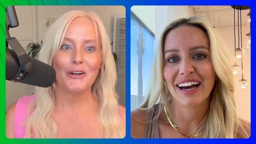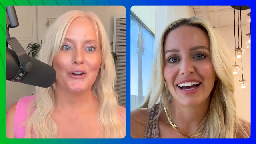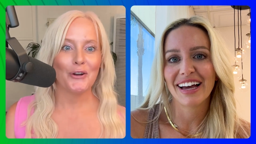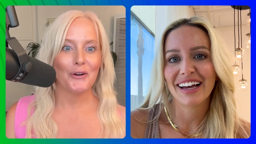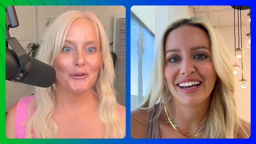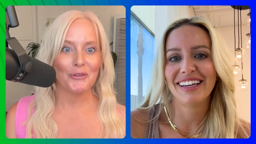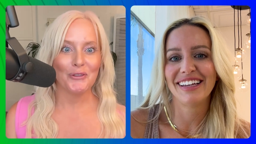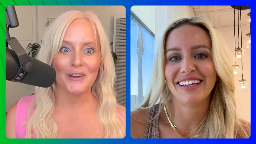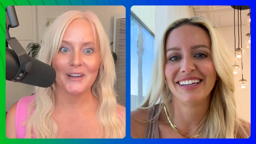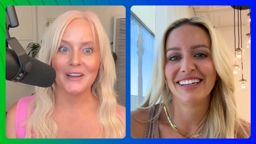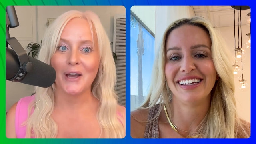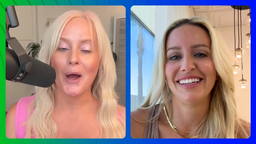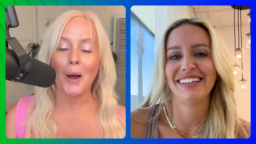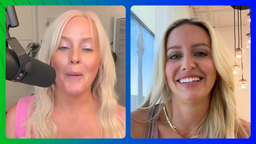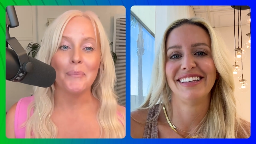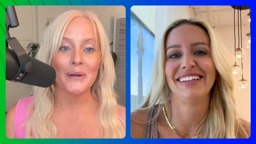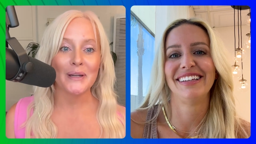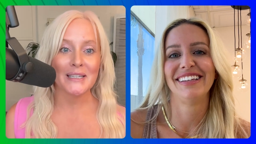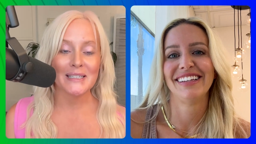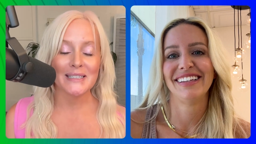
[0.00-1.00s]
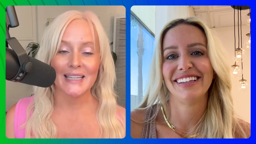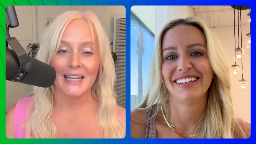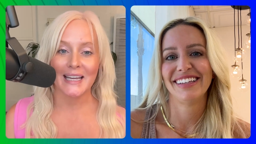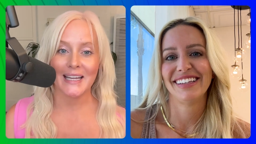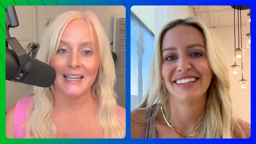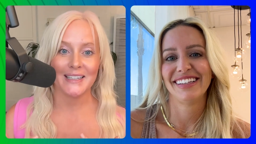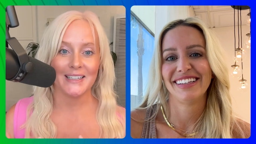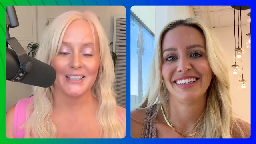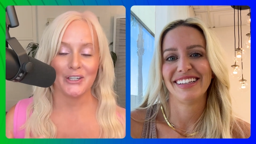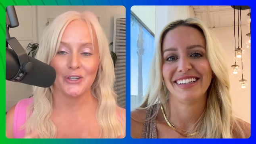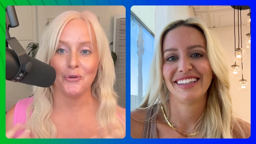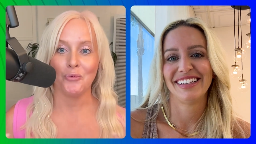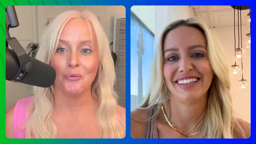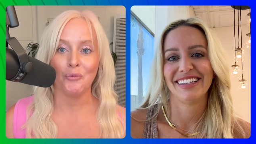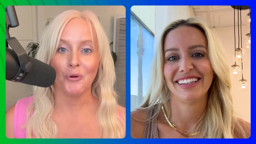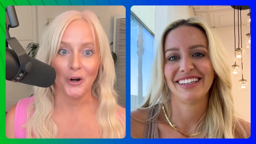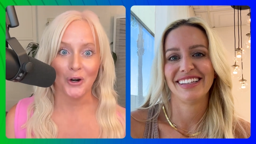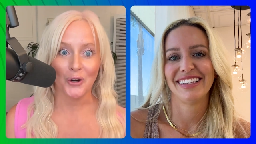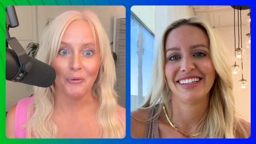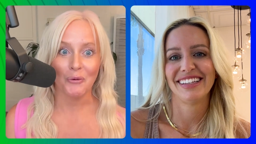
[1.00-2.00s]
Speaker 1: you know the companies that you
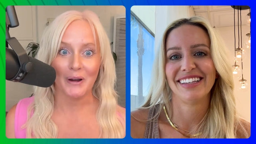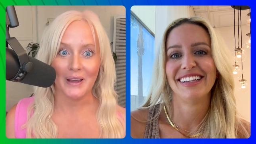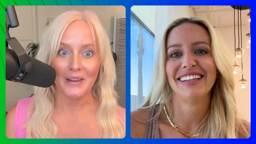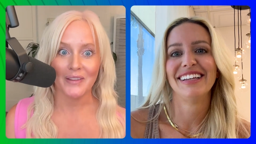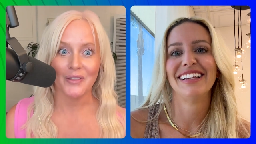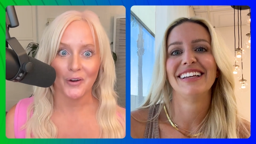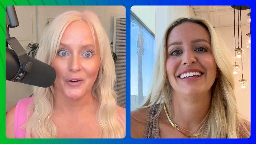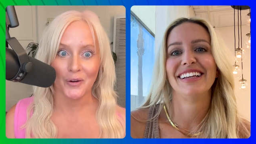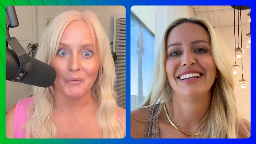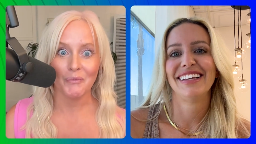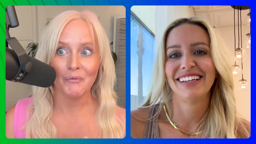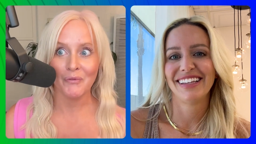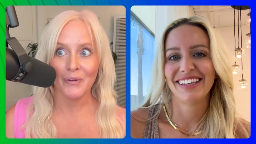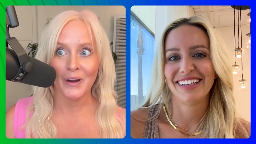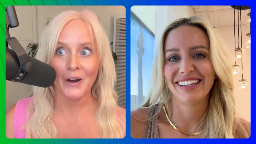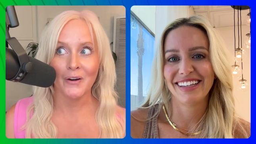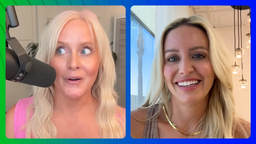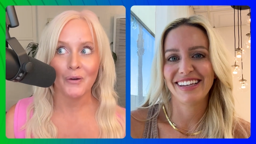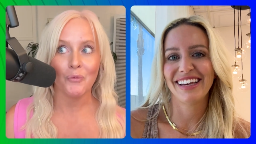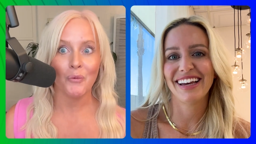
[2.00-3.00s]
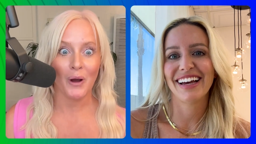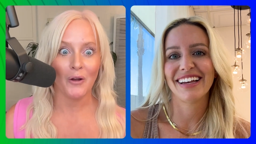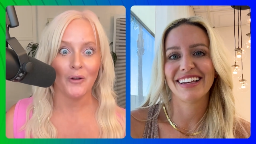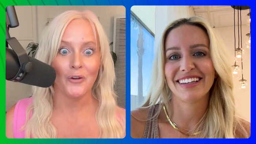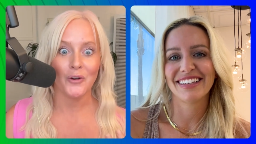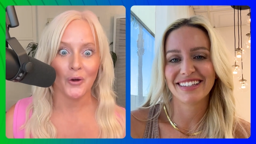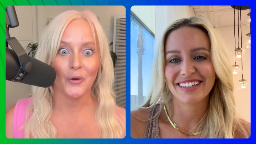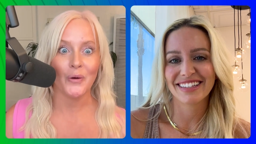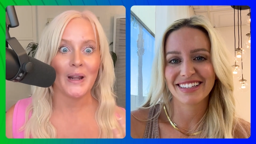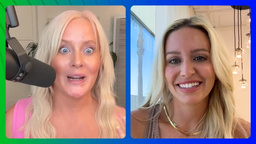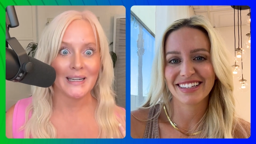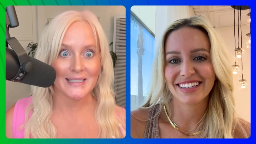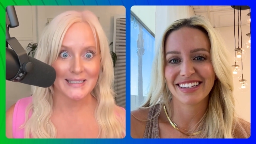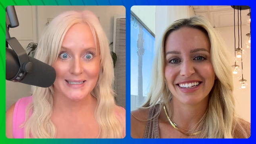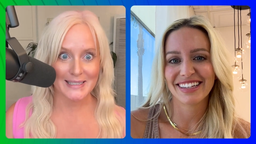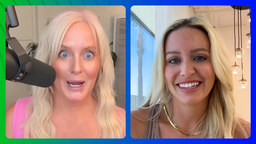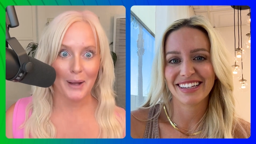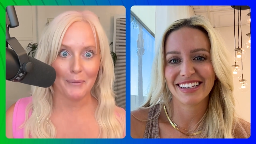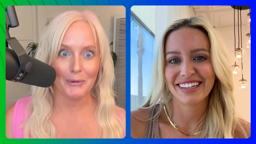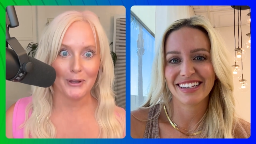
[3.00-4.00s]
work with are very well known and
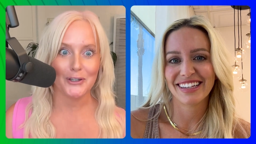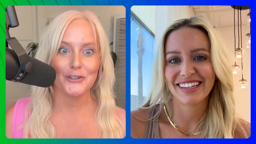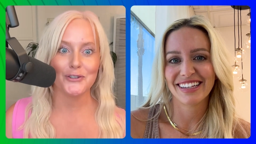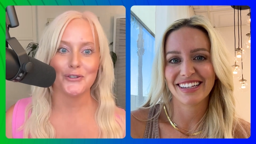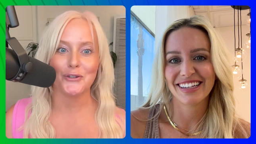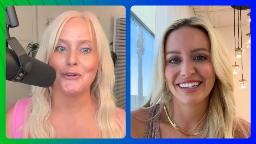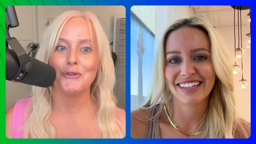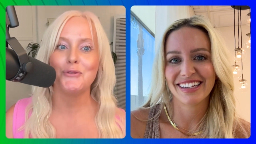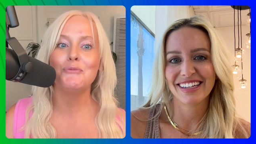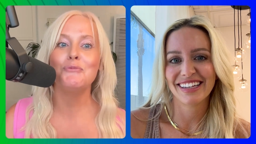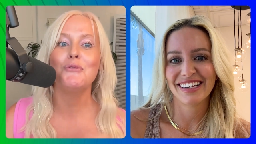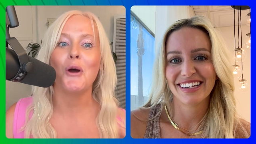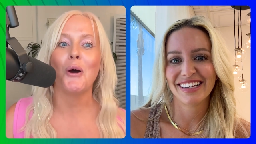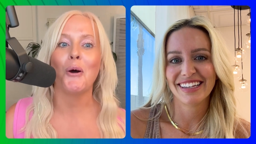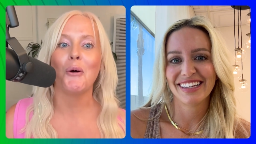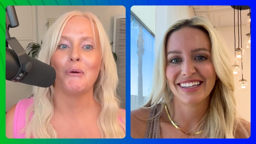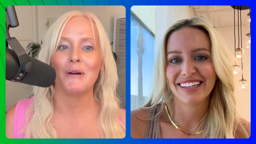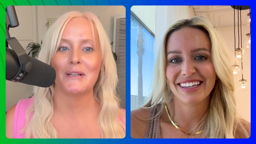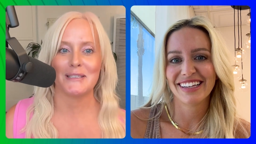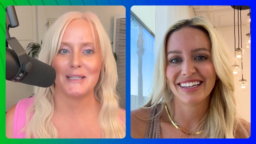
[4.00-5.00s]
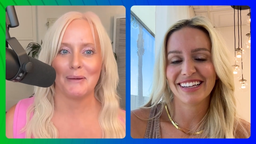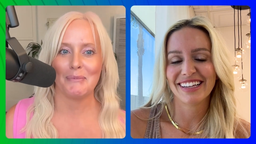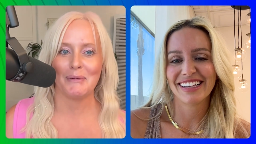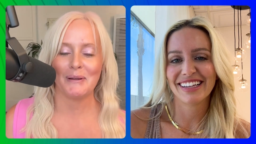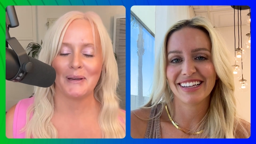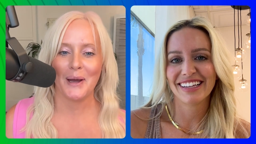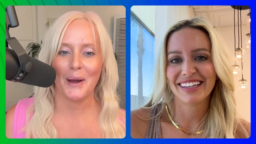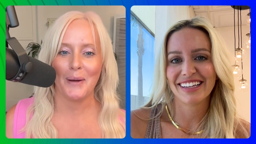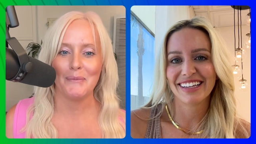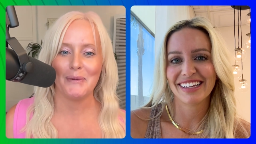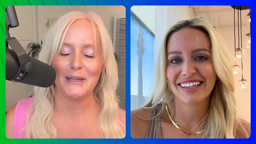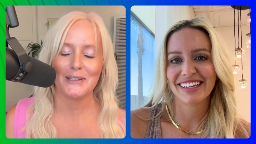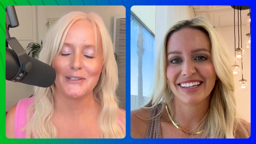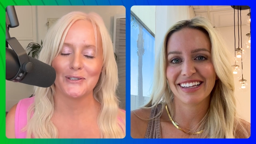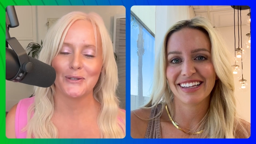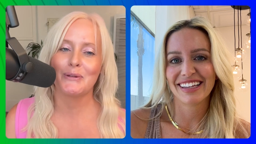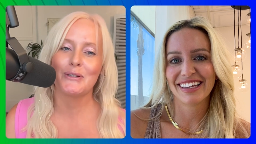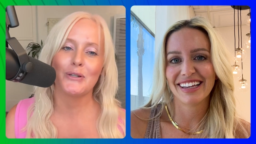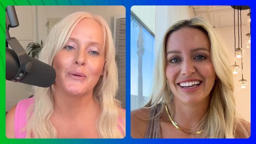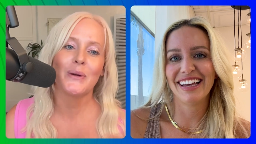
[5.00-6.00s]
established. So you know what's up and coming.
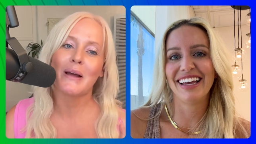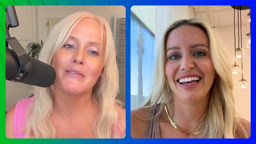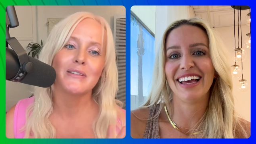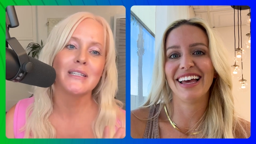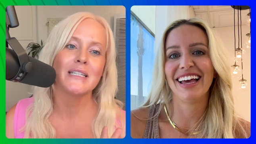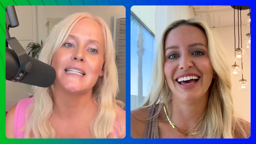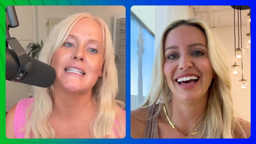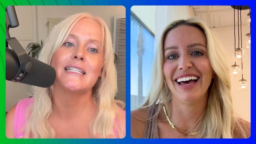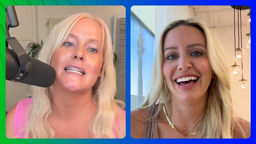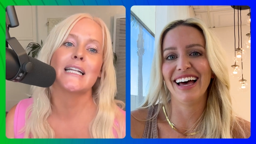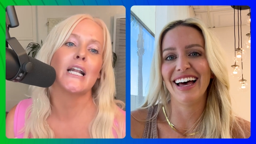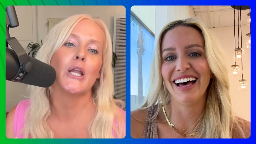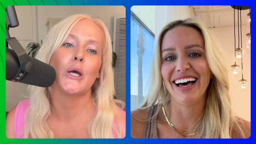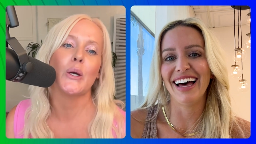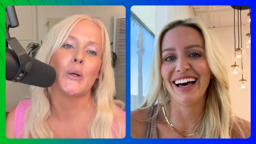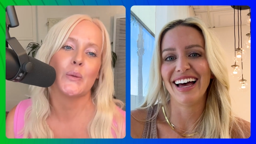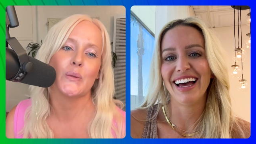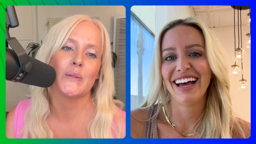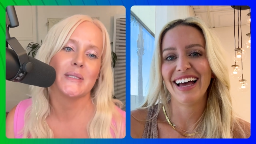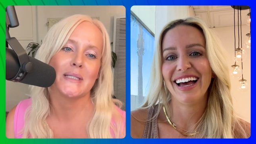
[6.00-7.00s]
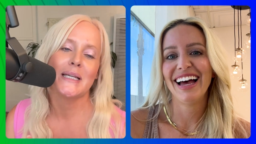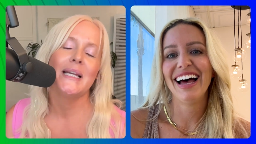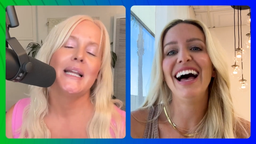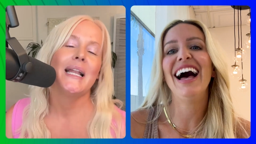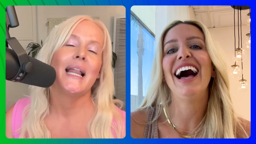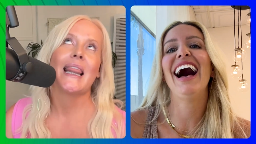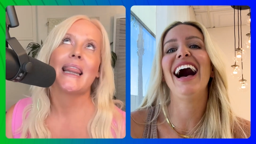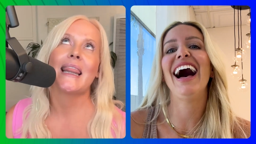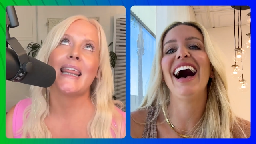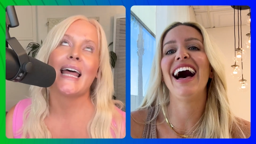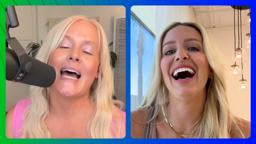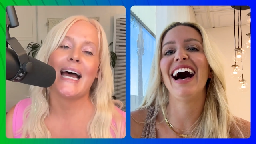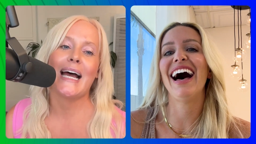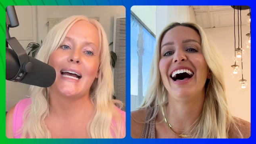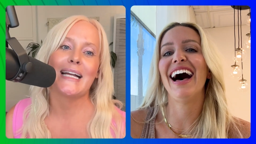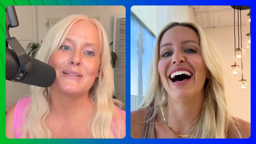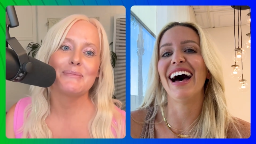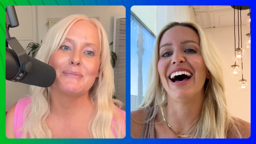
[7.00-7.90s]
So we don't have to disclose that.